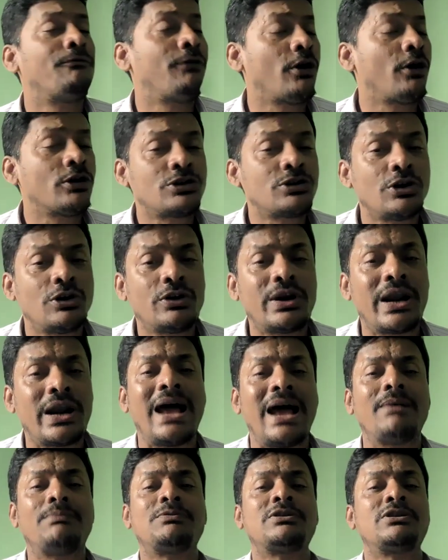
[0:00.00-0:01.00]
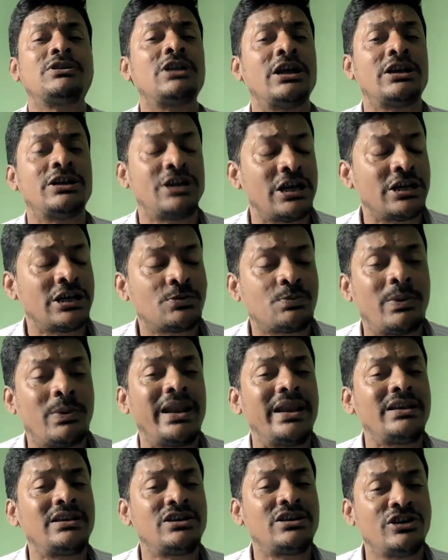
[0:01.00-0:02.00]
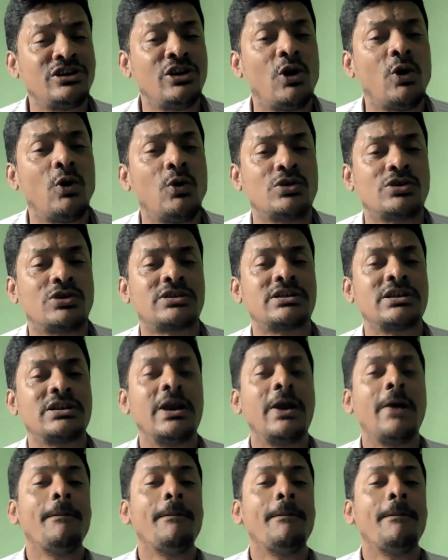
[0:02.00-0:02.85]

photographs, the desperate notes,